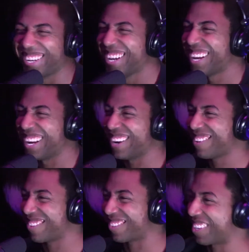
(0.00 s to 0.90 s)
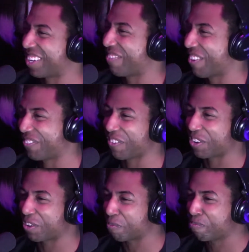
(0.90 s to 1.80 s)
And they're just going to come up here
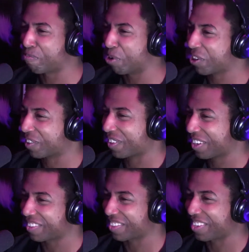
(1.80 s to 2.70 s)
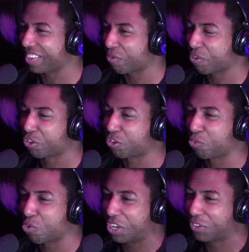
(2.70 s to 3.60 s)
with his books and his
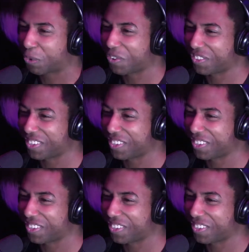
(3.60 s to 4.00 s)
resources.